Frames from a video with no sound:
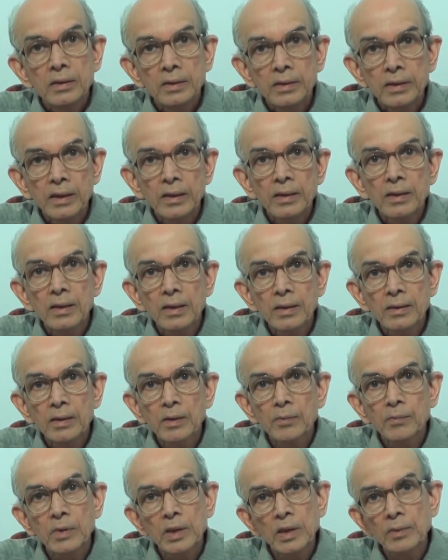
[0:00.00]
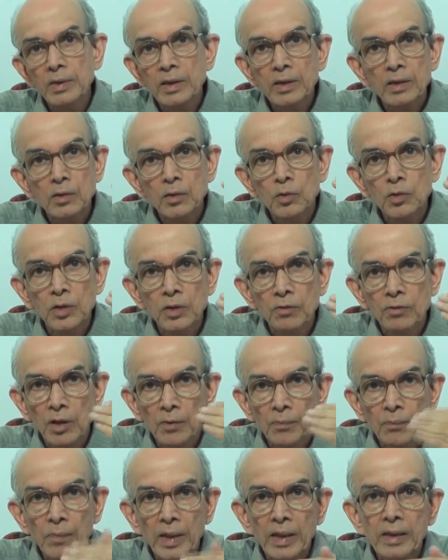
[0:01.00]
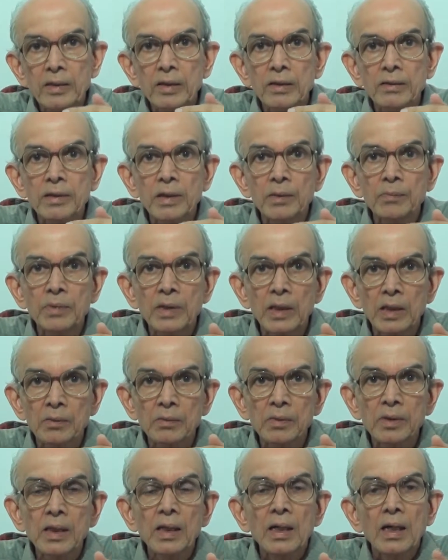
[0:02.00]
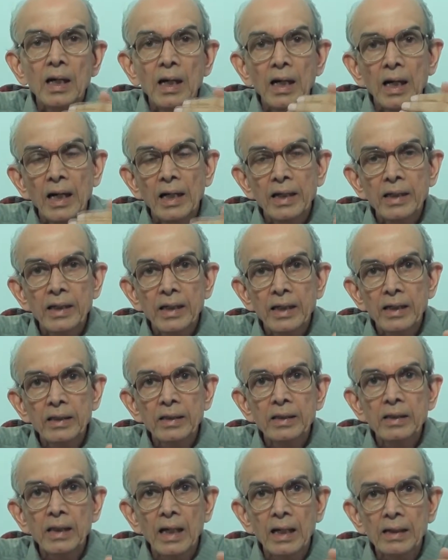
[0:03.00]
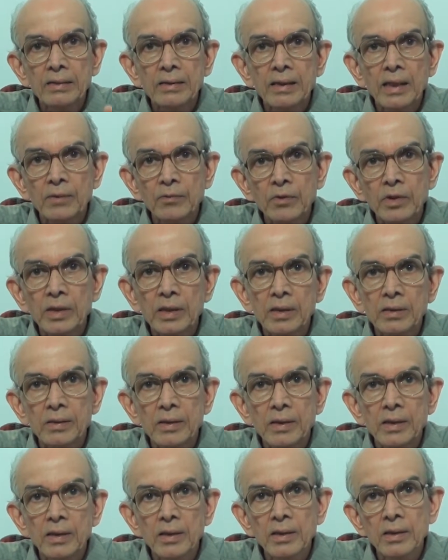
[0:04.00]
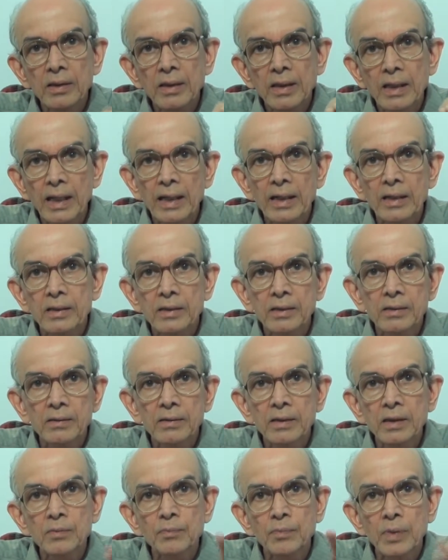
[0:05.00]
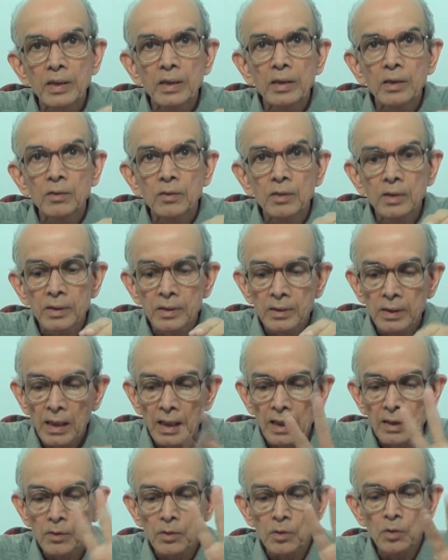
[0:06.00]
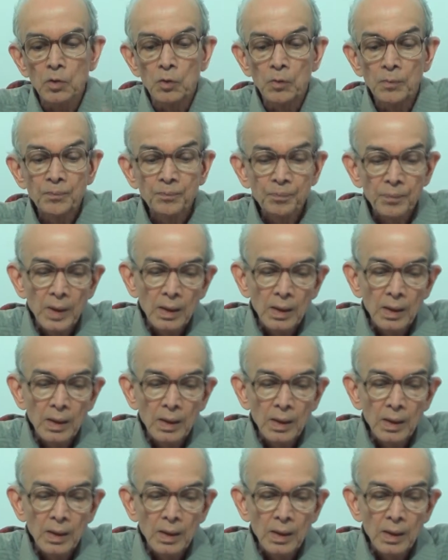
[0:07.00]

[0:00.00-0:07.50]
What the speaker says: general symptom inclusive of mental symptoms, and then last time we consider characteristic particulars also.